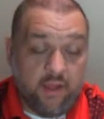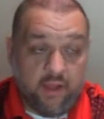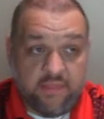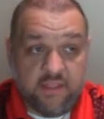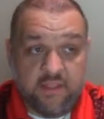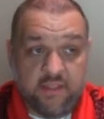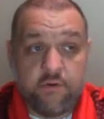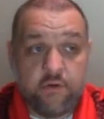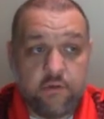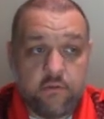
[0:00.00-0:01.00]
I think the
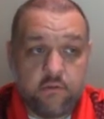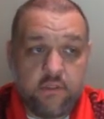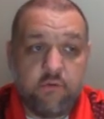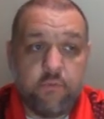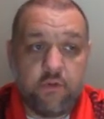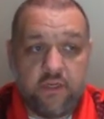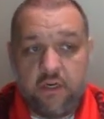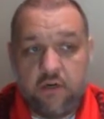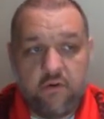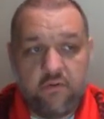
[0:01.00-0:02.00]
other bullet
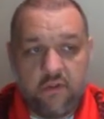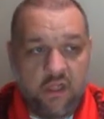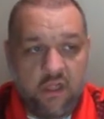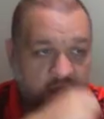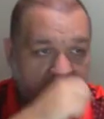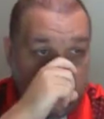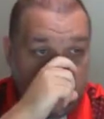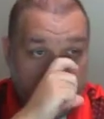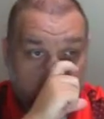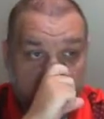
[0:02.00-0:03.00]
here on
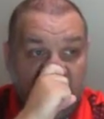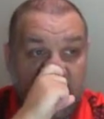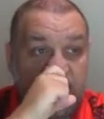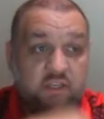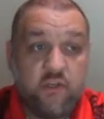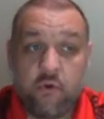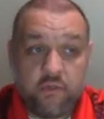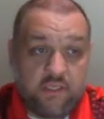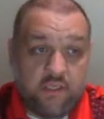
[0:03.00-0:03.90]
you don't